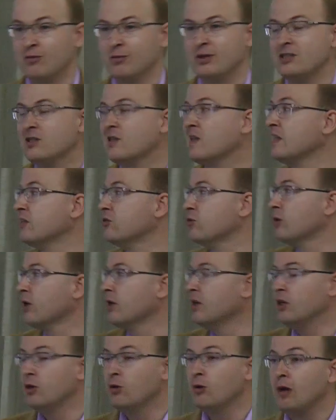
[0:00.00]
recently took a
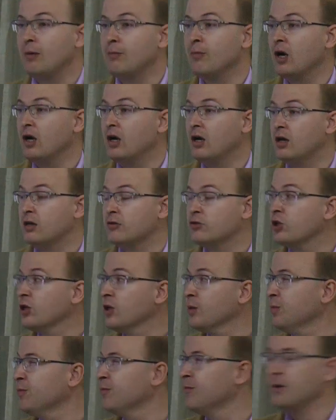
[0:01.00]
new
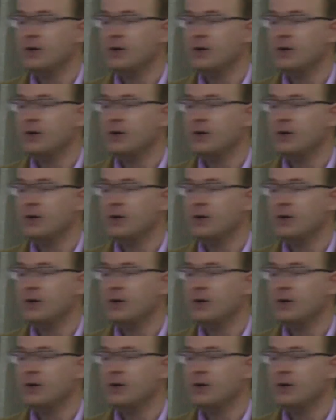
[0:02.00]
job,